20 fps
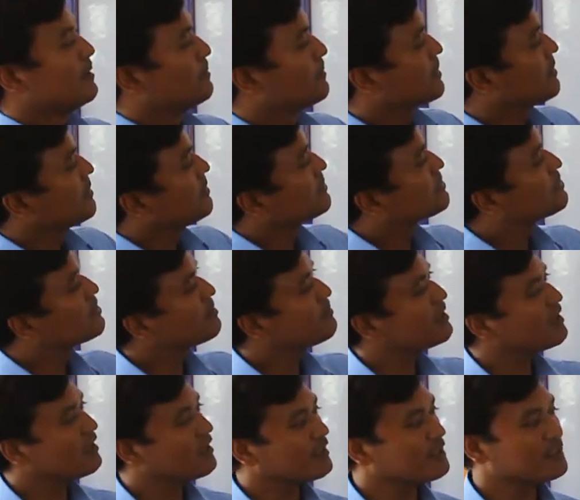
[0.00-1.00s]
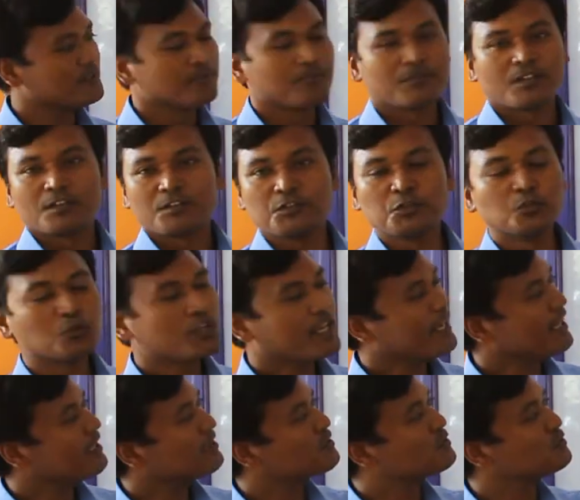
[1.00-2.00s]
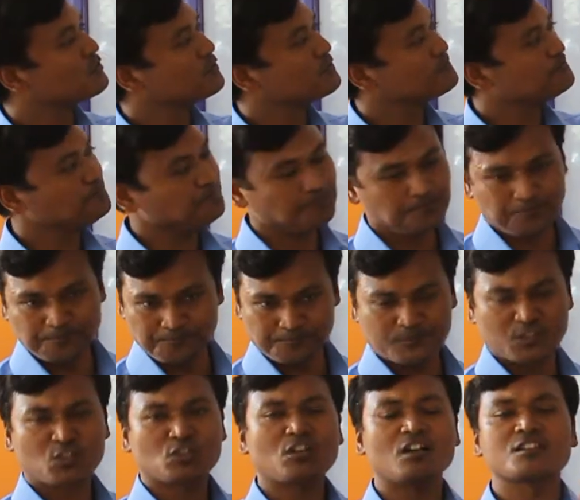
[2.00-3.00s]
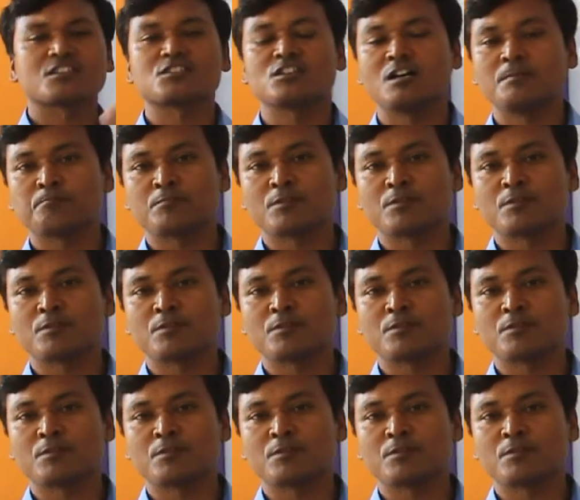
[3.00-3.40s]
But similarly, you can do solve some